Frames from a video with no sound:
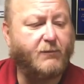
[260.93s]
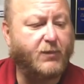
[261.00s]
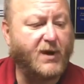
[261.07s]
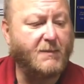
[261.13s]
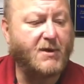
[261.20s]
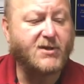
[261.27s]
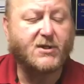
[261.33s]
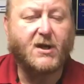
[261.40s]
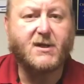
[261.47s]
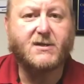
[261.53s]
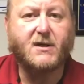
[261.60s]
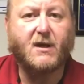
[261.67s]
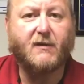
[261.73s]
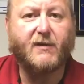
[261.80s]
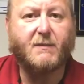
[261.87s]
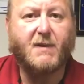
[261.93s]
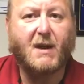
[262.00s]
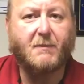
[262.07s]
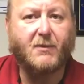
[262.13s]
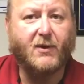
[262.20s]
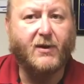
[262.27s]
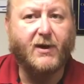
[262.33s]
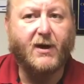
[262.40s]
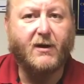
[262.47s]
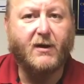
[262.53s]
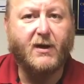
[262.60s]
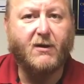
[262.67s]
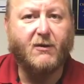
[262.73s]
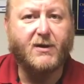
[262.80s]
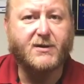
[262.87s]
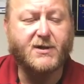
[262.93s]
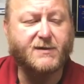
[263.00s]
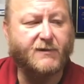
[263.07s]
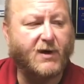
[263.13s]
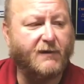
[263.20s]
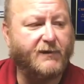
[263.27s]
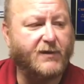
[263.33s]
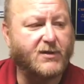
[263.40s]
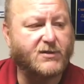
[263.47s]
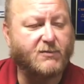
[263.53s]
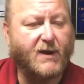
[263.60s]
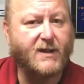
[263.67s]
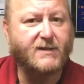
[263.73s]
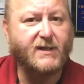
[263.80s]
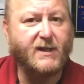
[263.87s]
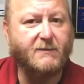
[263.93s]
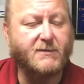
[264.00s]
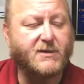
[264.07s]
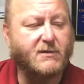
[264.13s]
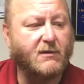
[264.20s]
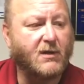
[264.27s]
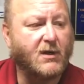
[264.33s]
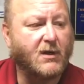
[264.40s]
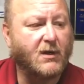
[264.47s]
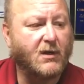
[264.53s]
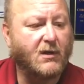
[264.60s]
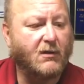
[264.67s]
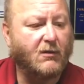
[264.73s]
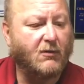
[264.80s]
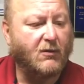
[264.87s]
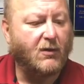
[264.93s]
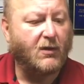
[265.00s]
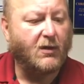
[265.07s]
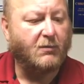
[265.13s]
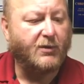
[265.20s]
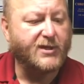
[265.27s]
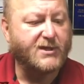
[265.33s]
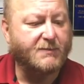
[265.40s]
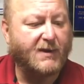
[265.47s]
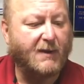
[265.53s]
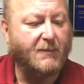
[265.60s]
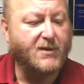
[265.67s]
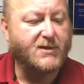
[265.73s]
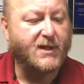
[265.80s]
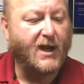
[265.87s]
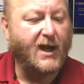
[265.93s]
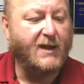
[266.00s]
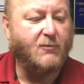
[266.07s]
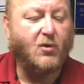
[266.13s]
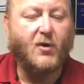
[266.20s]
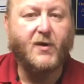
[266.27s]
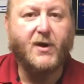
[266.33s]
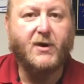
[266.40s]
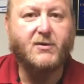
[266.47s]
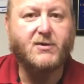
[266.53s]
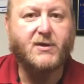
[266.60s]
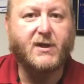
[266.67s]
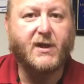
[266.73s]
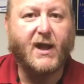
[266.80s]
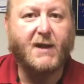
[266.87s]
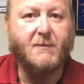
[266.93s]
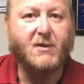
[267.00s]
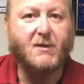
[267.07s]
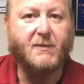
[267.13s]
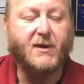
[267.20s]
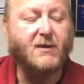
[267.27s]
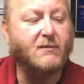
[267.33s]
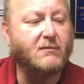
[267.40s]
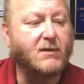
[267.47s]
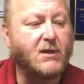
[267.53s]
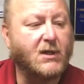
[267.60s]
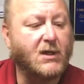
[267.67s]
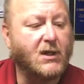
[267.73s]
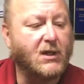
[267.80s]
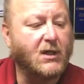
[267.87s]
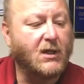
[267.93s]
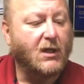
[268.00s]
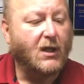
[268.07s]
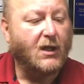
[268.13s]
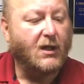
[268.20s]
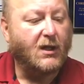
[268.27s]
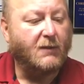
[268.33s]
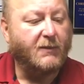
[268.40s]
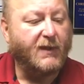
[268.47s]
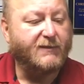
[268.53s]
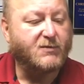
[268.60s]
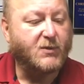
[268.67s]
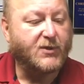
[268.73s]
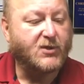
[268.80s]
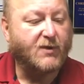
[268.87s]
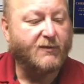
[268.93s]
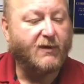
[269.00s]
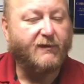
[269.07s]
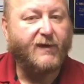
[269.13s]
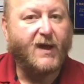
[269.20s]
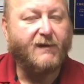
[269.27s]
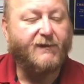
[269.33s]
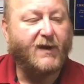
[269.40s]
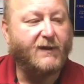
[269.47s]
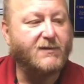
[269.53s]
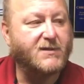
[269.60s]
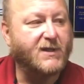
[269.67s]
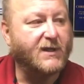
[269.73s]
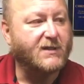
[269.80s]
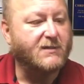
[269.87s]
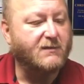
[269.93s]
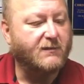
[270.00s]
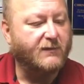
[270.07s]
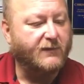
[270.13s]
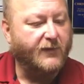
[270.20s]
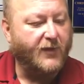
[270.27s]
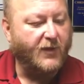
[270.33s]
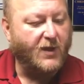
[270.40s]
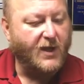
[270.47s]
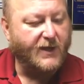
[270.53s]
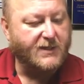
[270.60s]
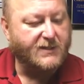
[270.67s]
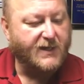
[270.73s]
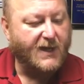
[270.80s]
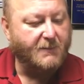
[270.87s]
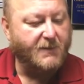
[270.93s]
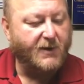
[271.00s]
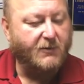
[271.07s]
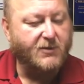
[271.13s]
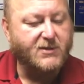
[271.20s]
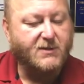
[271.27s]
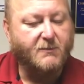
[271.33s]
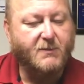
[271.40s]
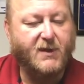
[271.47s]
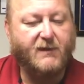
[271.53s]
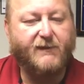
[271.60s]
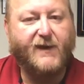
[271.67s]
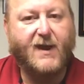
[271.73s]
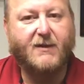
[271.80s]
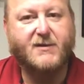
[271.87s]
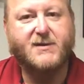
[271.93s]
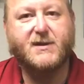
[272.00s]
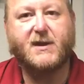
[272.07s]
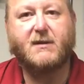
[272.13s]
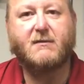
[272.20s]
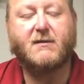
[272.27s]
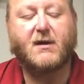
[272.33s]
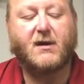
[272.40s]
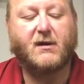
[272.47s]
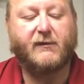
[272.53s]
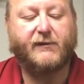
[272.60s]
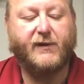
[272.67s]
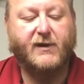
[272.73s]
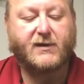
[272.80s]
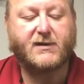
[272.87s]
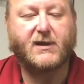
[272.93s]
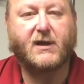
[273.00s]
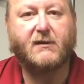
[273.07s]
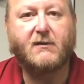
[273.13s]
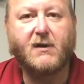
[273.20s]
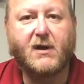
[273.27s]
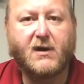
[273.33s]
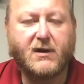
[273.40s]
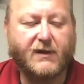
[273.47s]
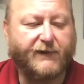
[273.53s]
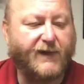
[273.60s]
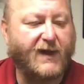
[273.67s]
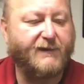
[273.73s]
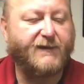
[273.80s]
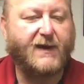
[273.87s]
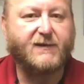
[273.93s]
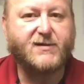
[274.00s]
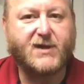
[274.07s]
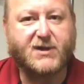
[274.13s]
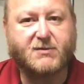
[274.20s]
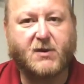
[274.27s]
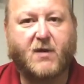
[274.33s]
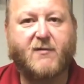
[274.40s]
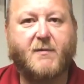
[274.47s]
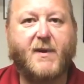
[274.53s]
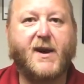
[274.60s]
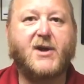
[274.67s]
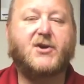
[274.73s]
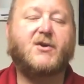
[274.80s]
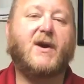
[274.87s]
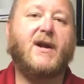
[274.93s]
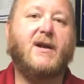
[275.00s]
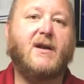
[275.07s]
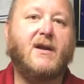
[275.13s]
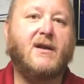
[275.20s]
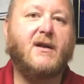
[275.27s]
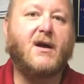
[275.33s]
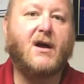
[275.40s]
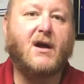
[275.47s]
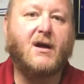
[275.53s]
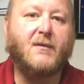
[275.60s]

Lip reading: pretty much lost all of their popularity here in the U.S. There's very few SWAT teams or police departments anymore that use the 9mm. They've switched over to 5.56. For the longest time, there was a big fallacy of that the 5.56 would overpenetrate in